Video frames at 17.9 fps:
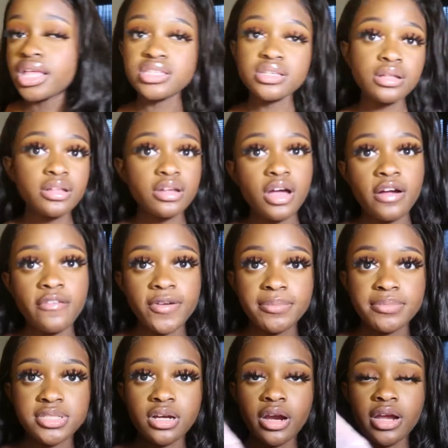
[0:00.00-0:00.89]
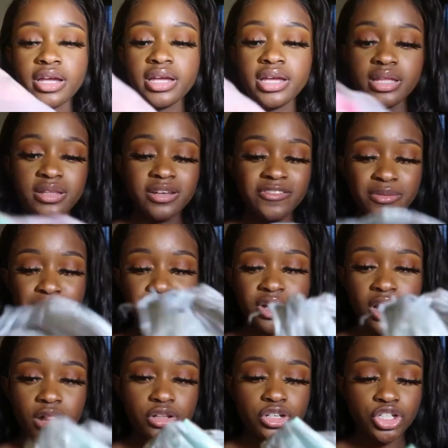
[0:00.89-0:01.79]
that's all i got from target and then from
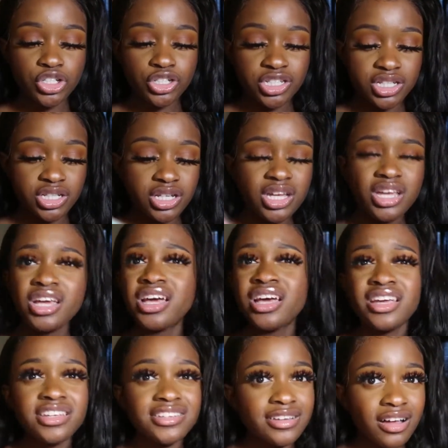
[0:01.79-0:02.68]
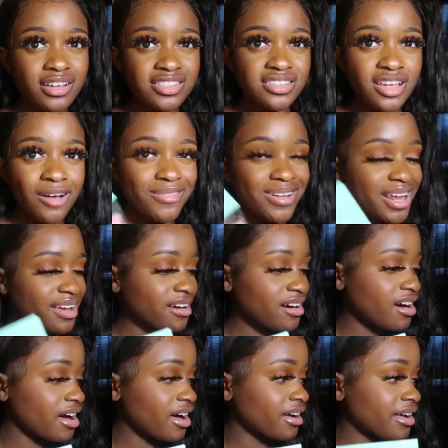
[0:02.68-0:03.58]
dollar tree y'all saw what i
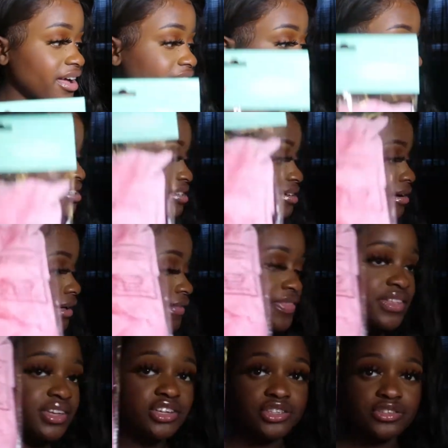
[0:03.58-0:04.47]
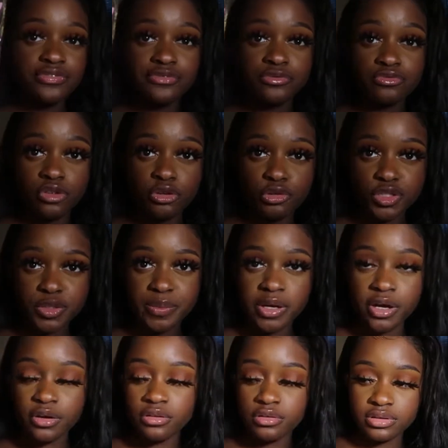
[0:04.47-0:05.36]
got i just got these rose
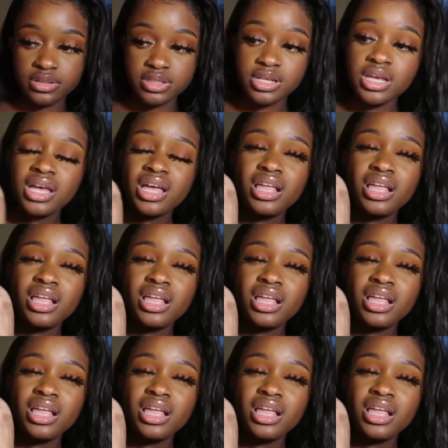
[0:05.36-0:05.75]
petals